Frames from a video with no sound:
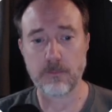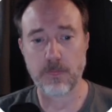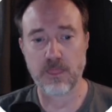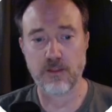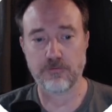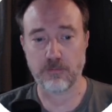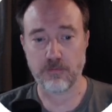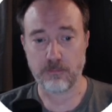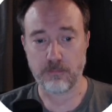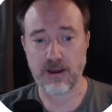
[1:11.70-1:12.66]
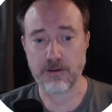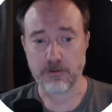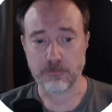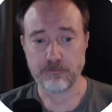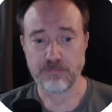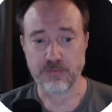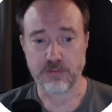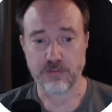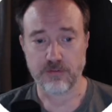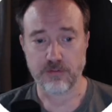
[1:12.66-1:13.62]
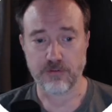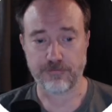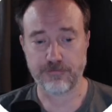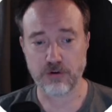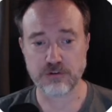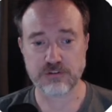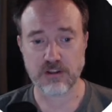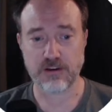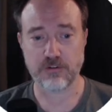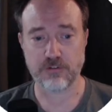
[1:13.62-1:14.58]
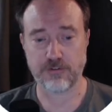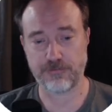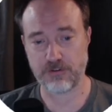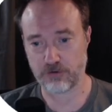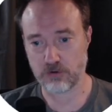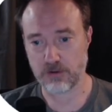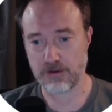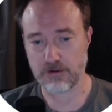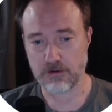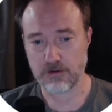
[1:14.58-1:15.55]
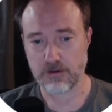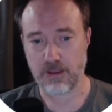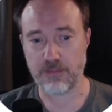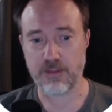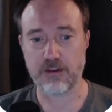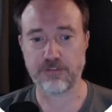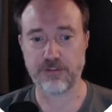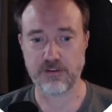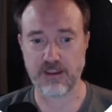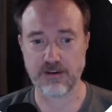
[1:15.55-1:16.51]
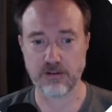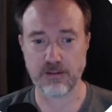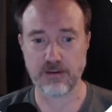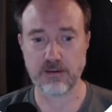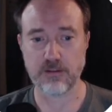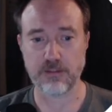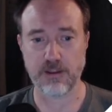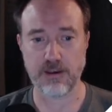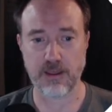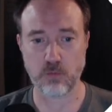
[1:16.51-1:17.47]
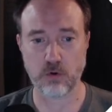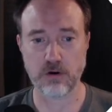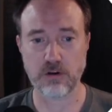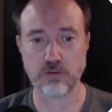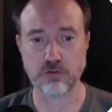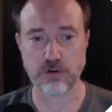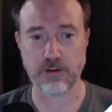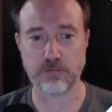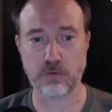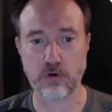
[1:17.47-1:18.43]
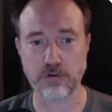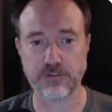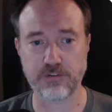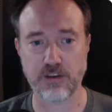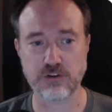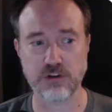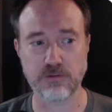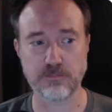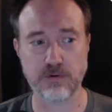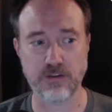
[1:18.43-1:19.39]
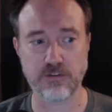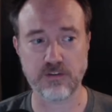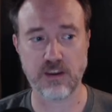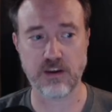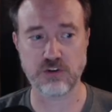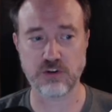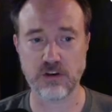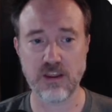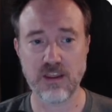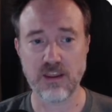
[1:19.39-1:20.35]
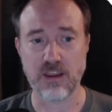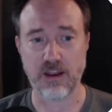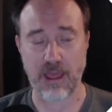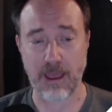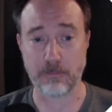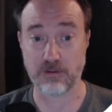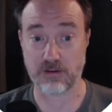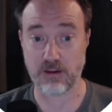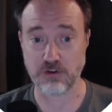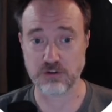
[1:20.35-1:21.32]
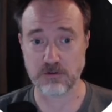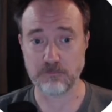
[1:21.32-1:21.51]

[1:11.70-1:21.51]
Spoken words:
From the bottom, the first layer is the physical layer, and then it's the data link, then network, transport, session, presentation, and application.